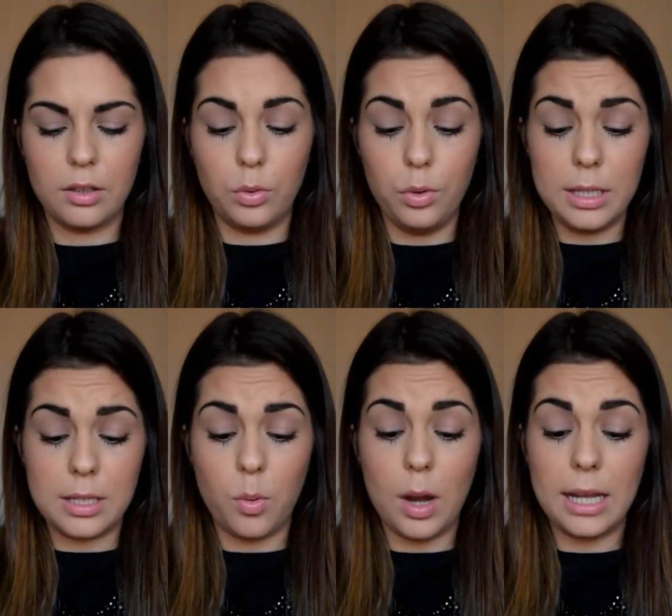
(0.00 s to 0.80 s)
Oh,
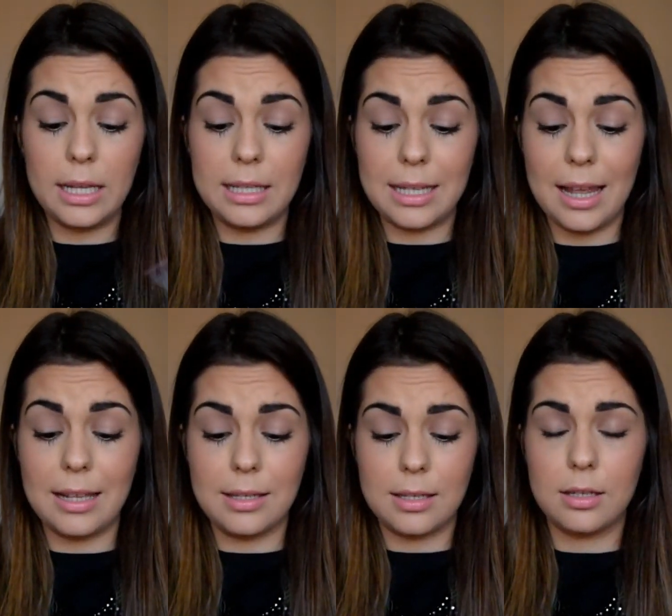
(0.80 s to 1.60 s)
it's quite
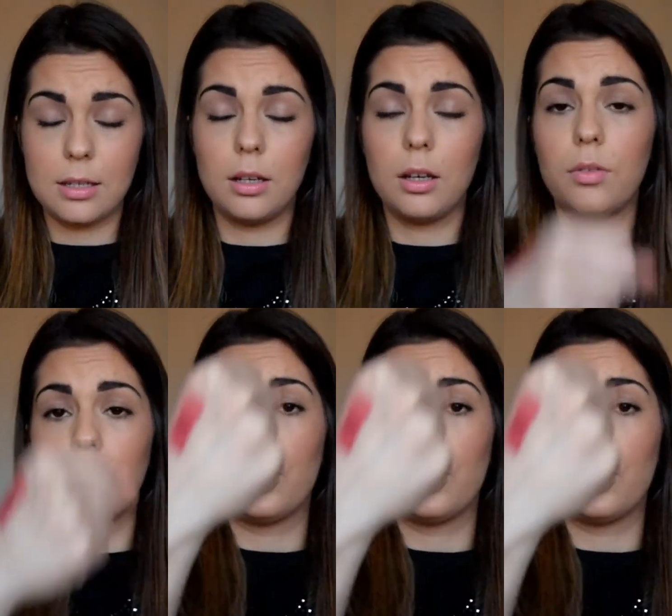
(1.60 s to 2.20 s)
intense for